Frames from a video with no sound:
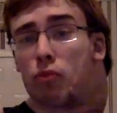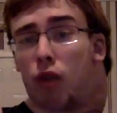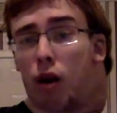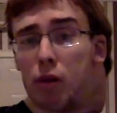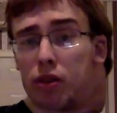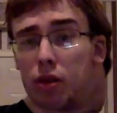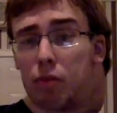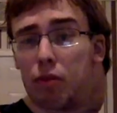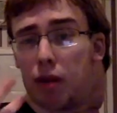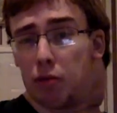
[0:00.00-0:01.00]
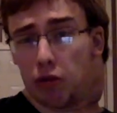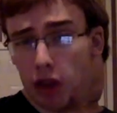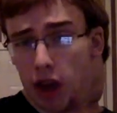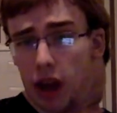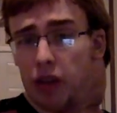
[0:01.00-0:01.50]
Promise of the
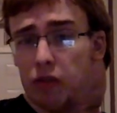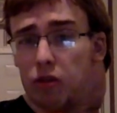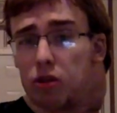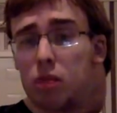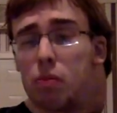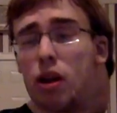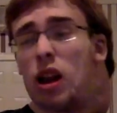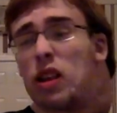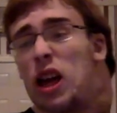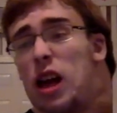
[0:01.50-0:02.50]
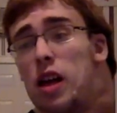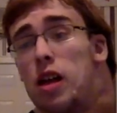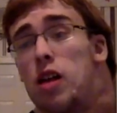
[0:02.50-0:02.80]
Neverland or something like that.